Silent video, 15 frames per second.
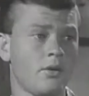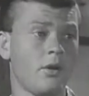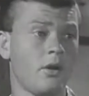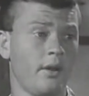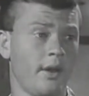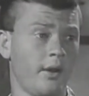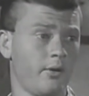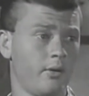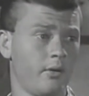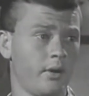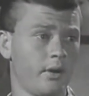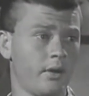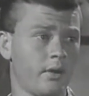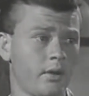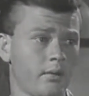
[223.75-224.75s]
No, they don't know
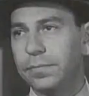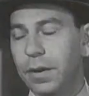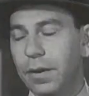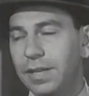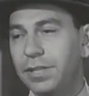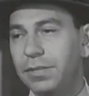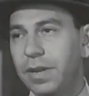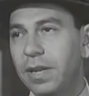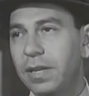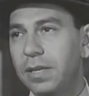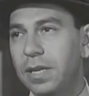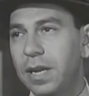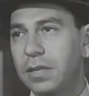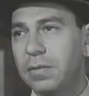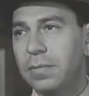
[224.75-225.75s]
anything. All right, you ready to
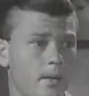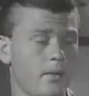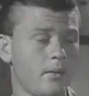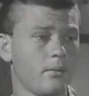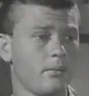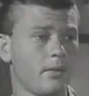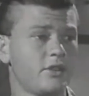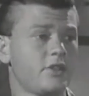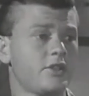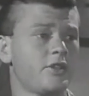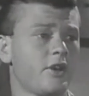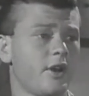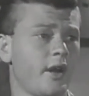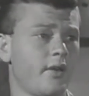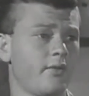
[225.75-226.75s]
tell us about it? My
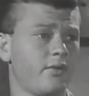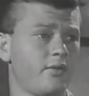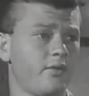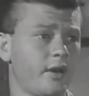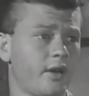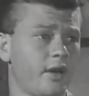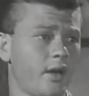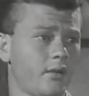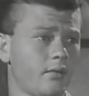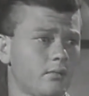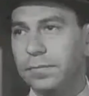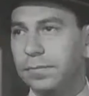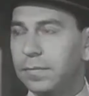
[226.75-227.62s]
sister gonna have to find out.